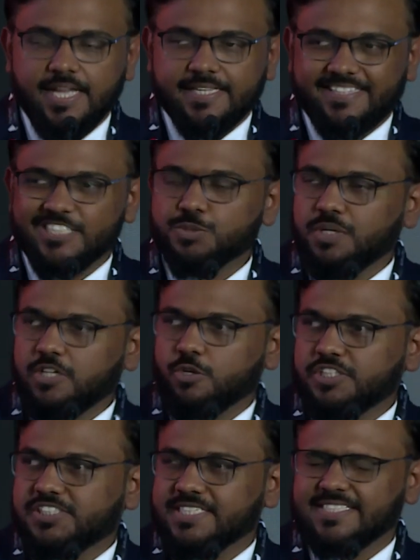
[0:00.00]
This will
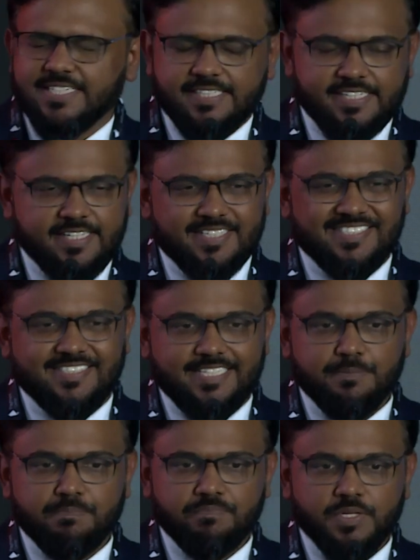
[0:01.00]
not just de-risk
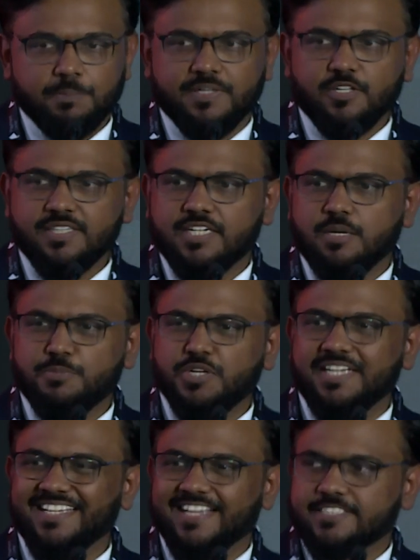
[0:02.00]
them, but on the
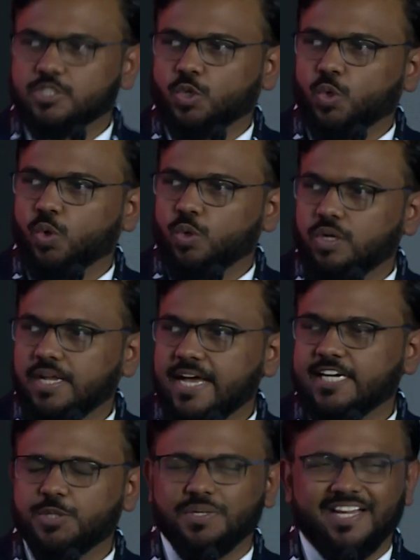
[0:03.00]
community as a whole, and
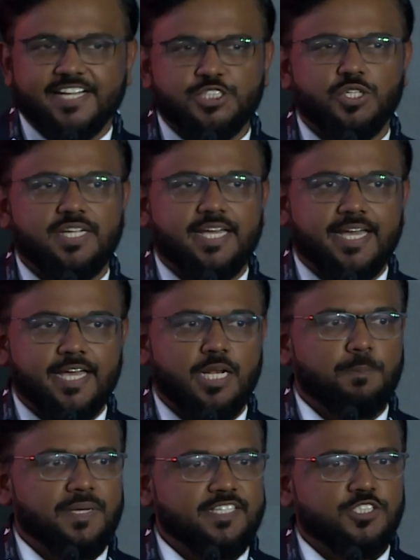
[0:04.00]
it will actually help
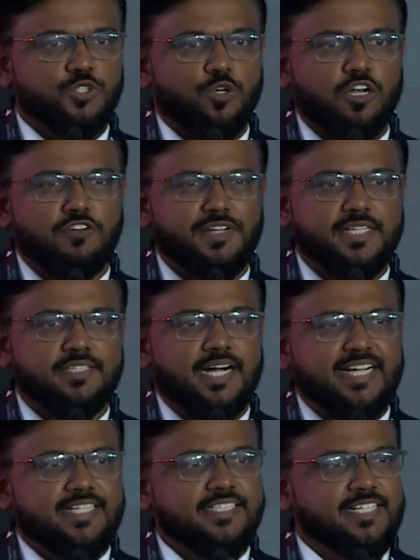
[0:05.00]
in solving the
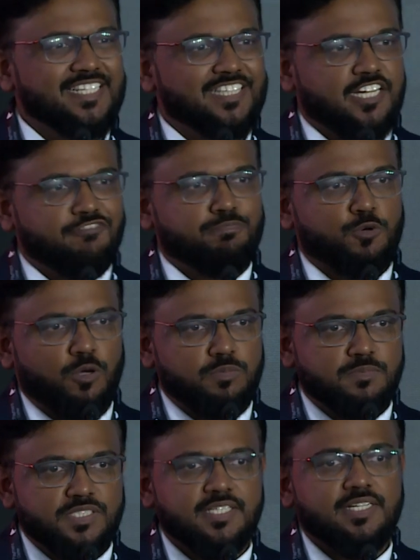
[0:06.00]
identity theft
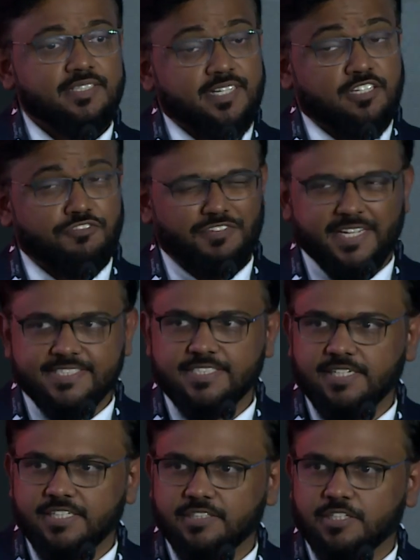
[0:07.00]
problems that are faced
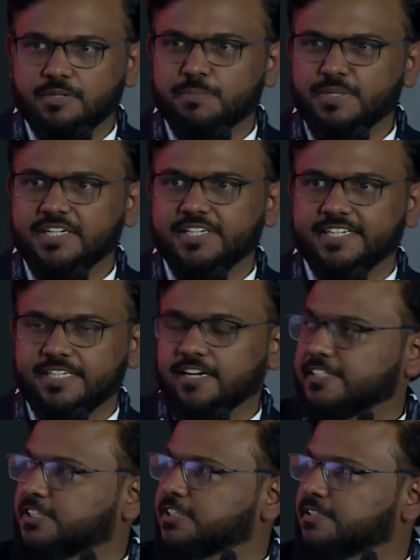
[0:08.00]
in the community at
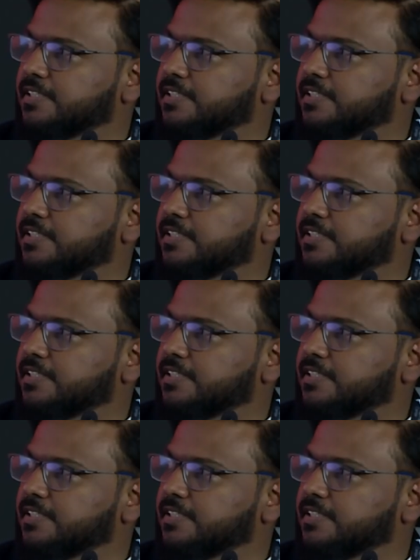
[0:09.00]
large.